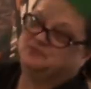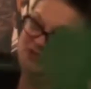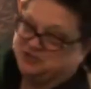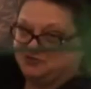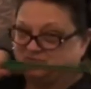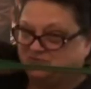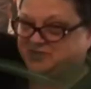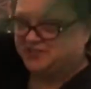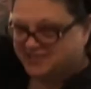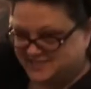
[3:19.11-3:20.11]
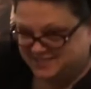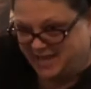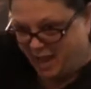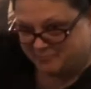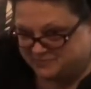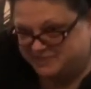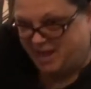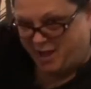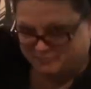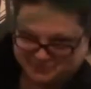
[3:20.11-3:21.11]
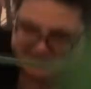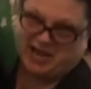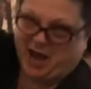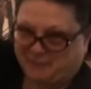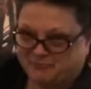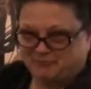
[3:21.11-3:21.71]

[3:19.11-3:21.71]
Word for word: Zap, zap, zap,